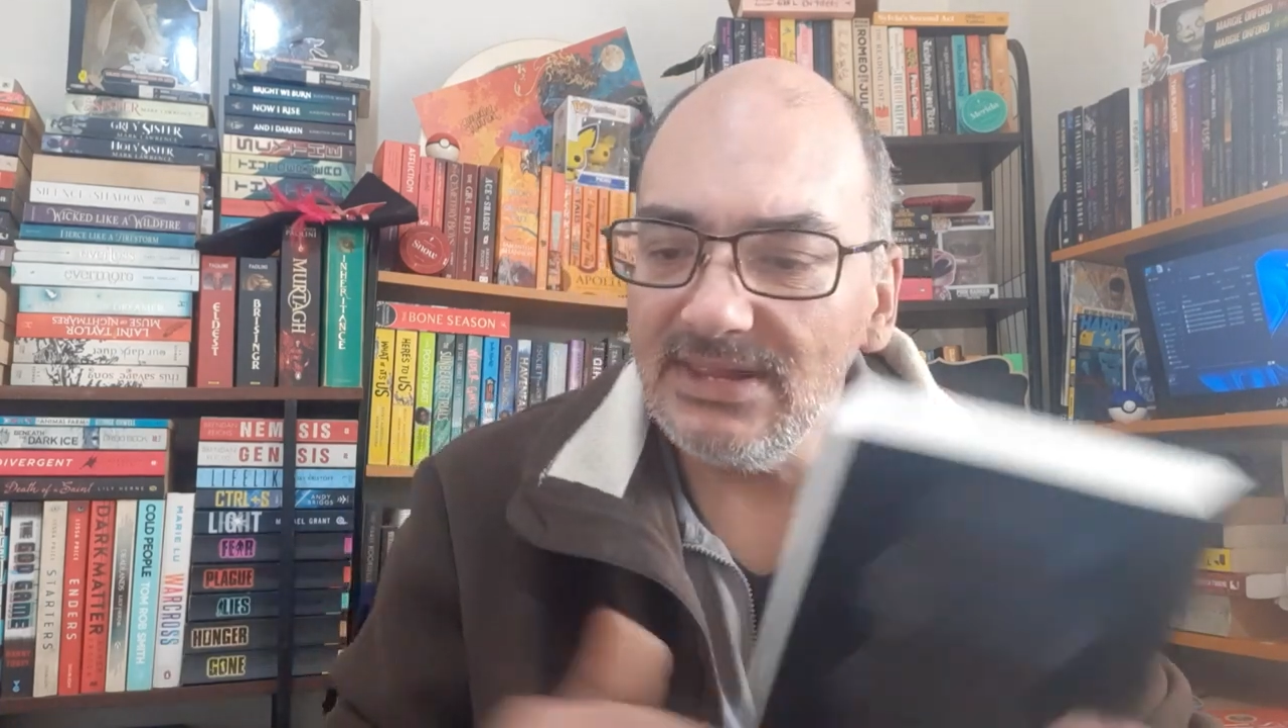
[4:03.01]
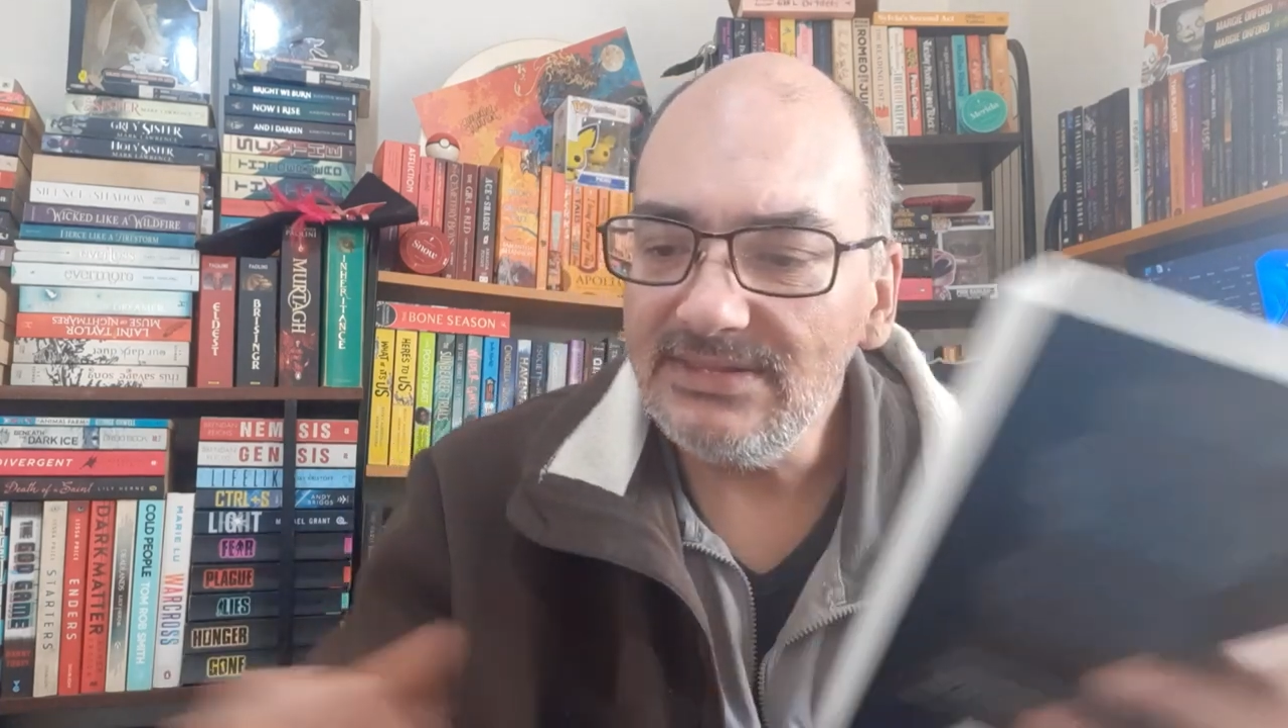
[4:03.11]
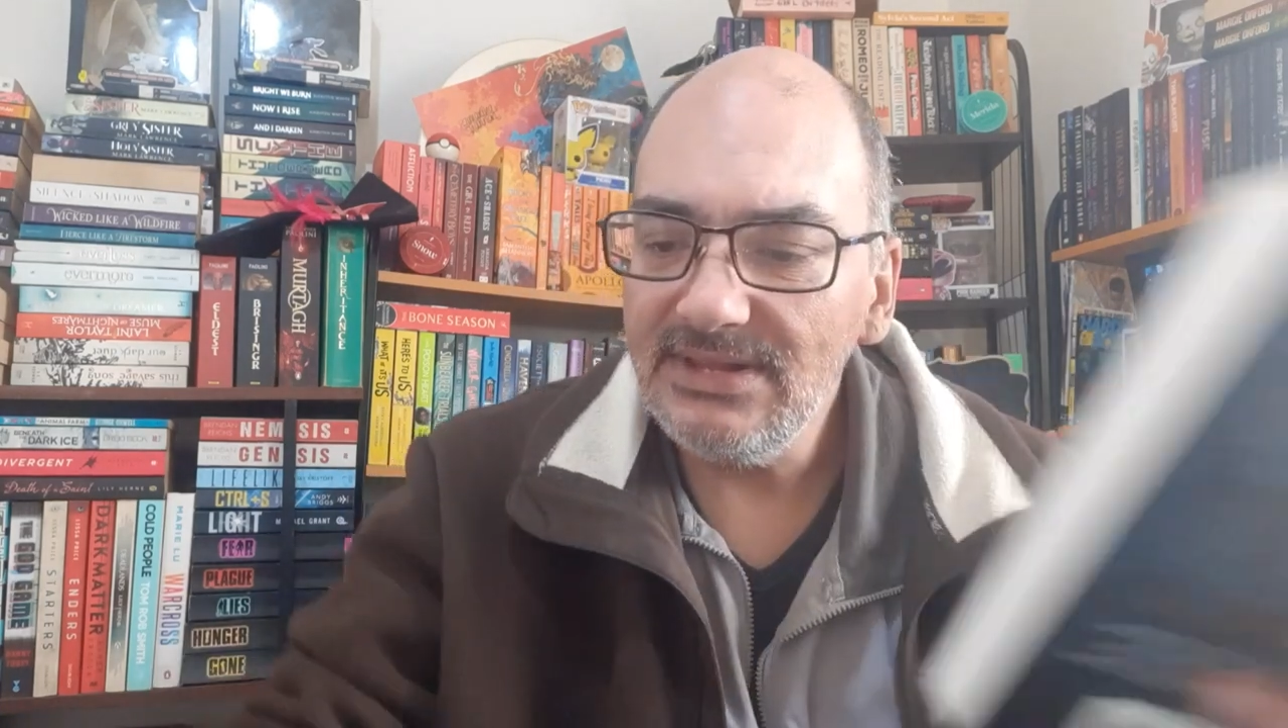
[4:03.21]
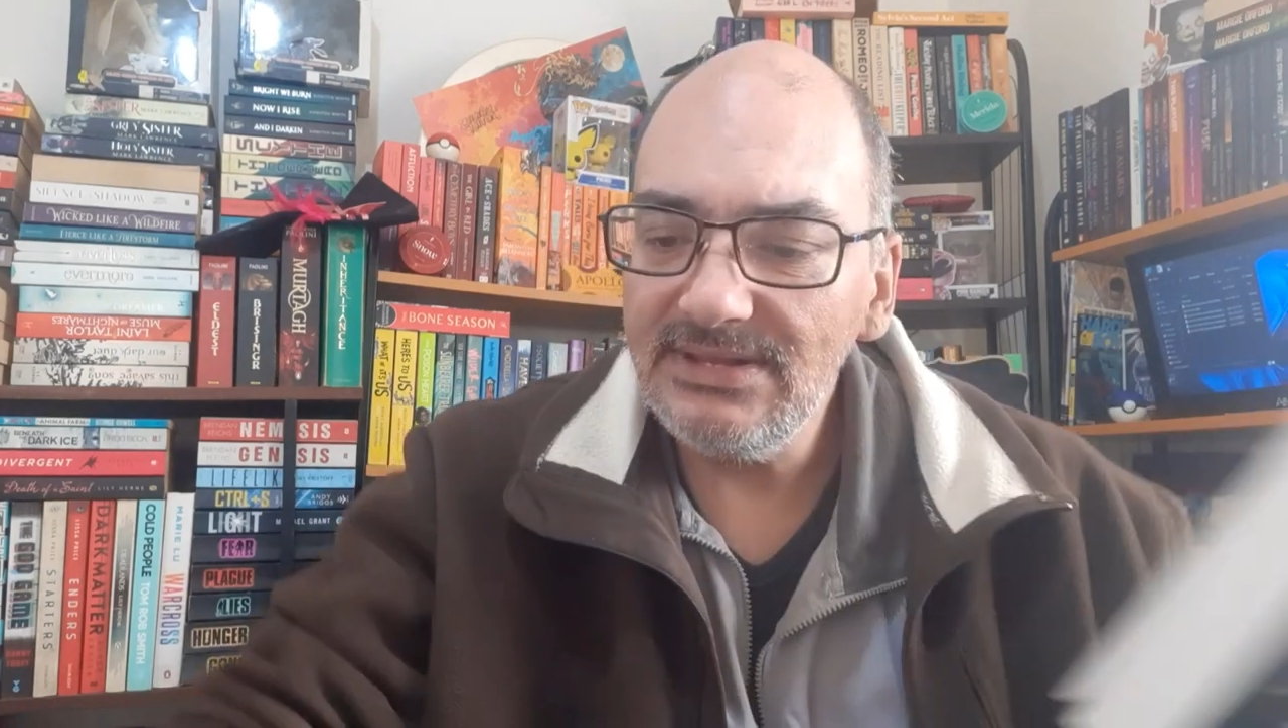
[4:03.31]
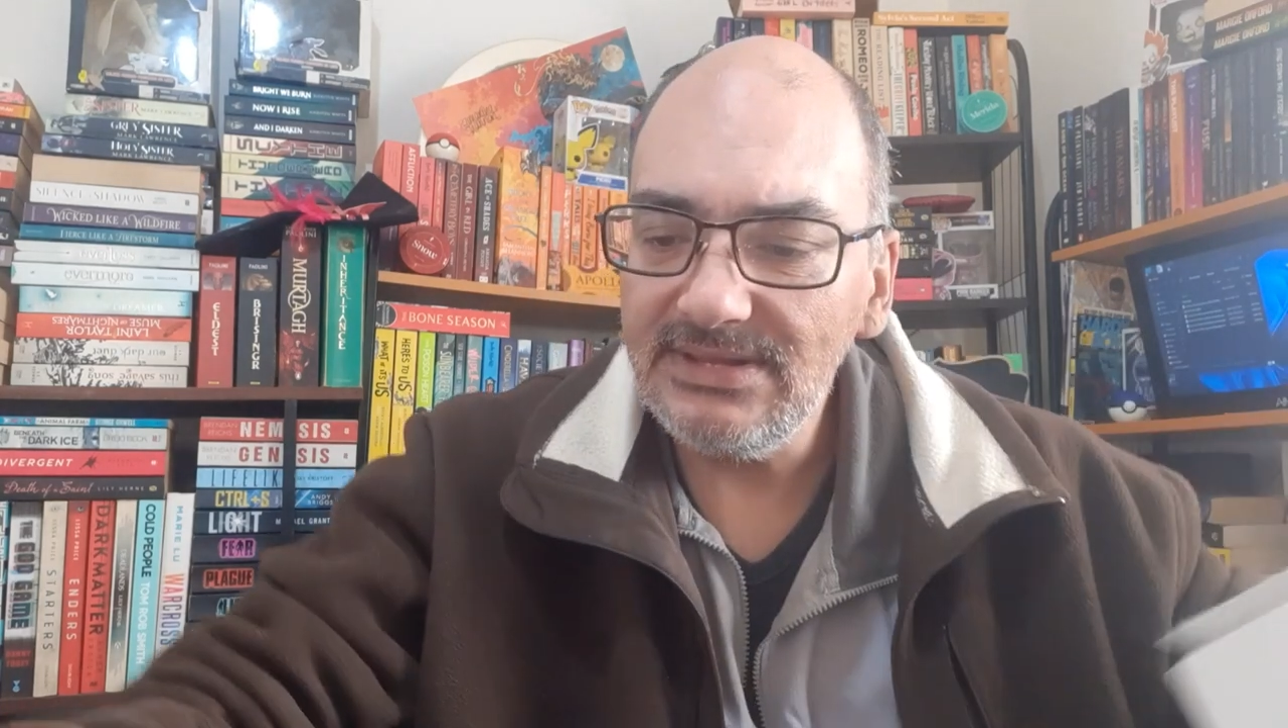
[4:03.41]

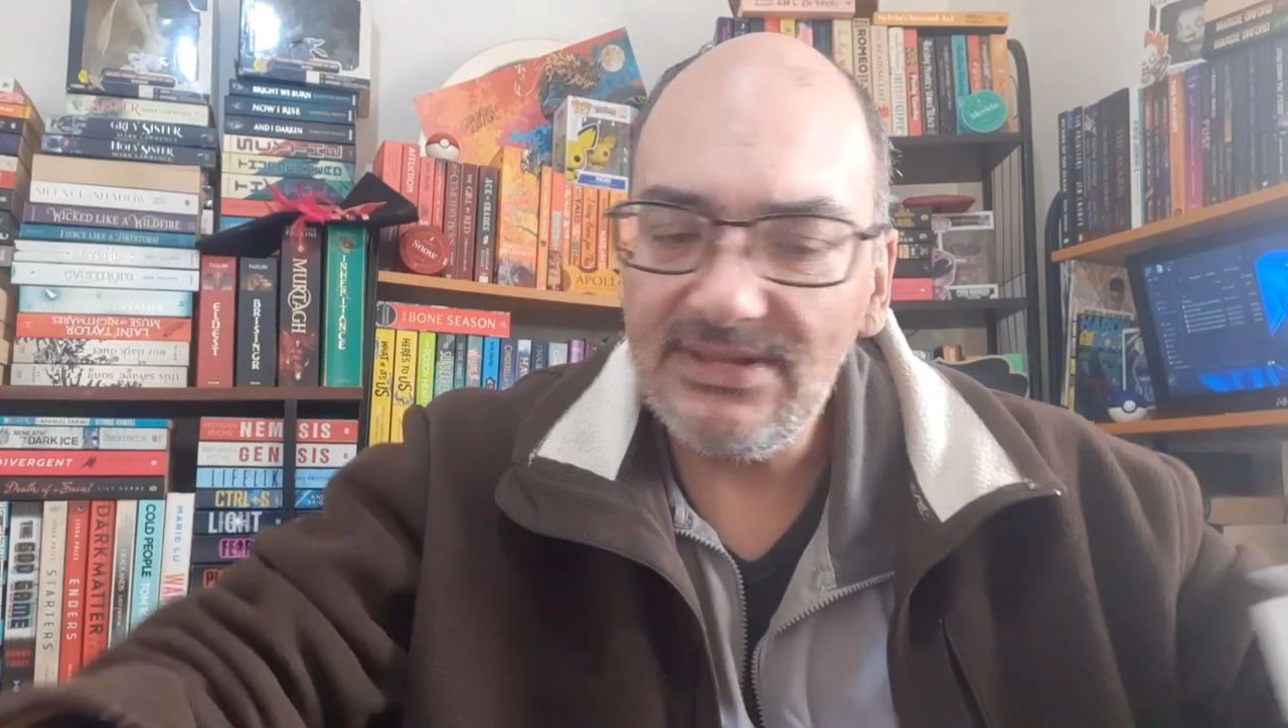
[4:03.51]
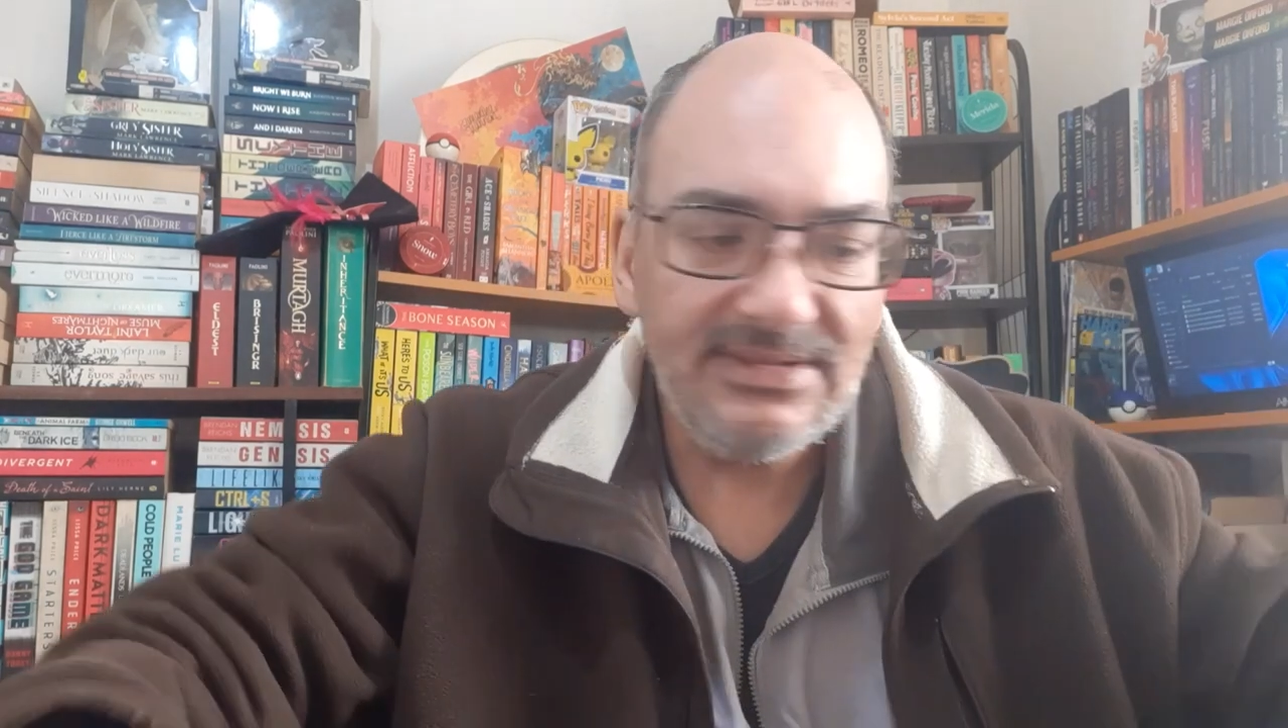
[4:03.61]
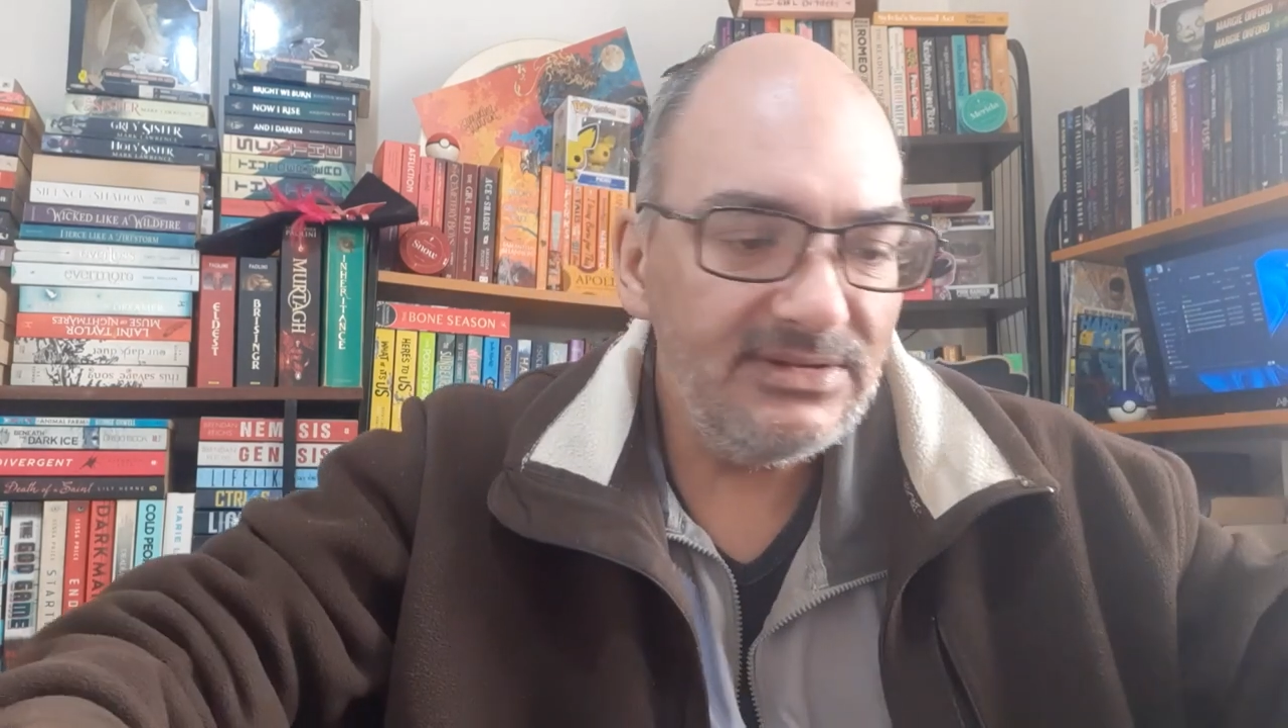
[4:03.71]
this is the